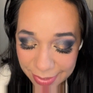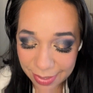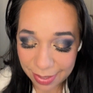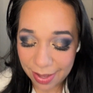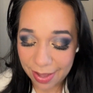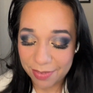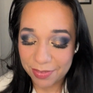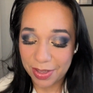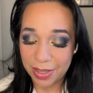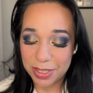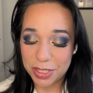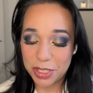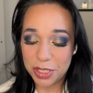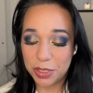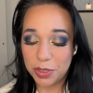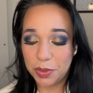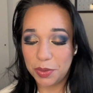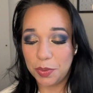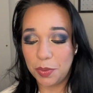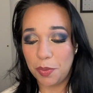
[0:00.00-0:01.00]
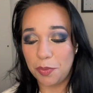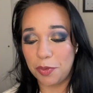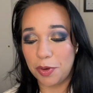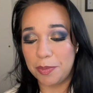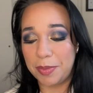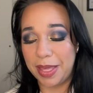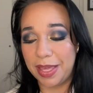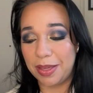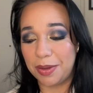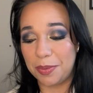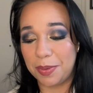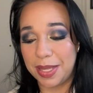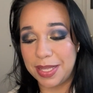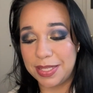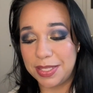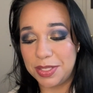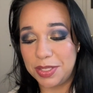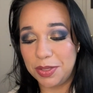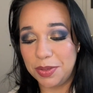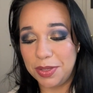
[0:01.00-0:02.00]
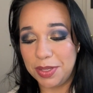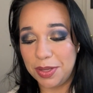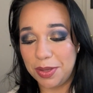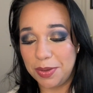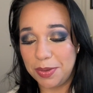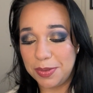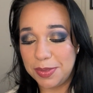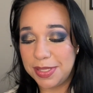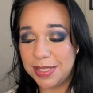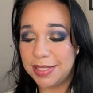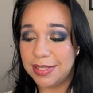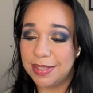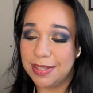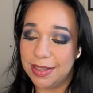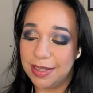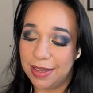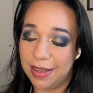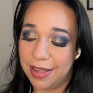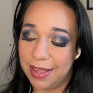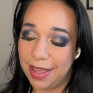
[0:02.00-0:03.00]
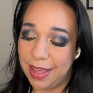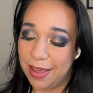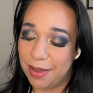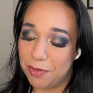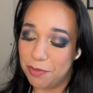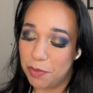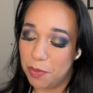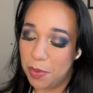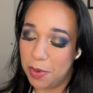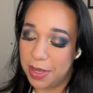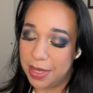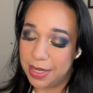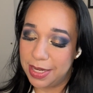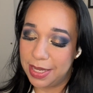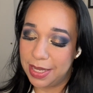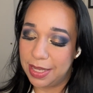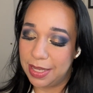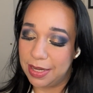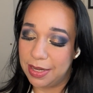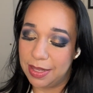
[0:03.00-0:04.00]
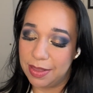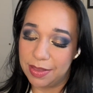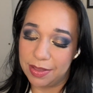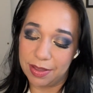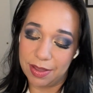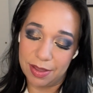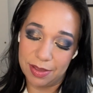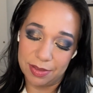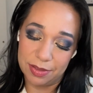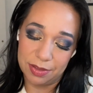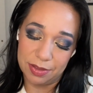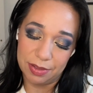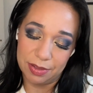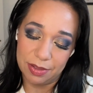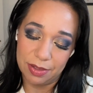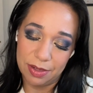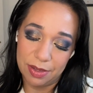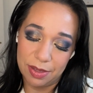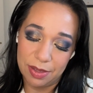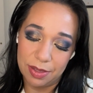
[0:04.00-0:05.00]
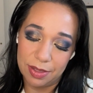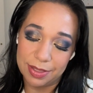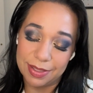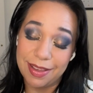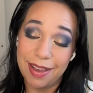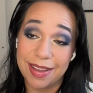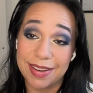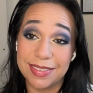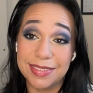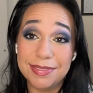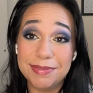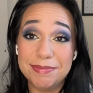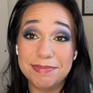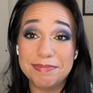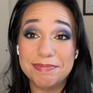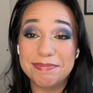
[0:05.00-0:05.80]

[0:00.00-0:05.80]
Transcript: I've got two from AOA Studios. I have one in the color Cuddle.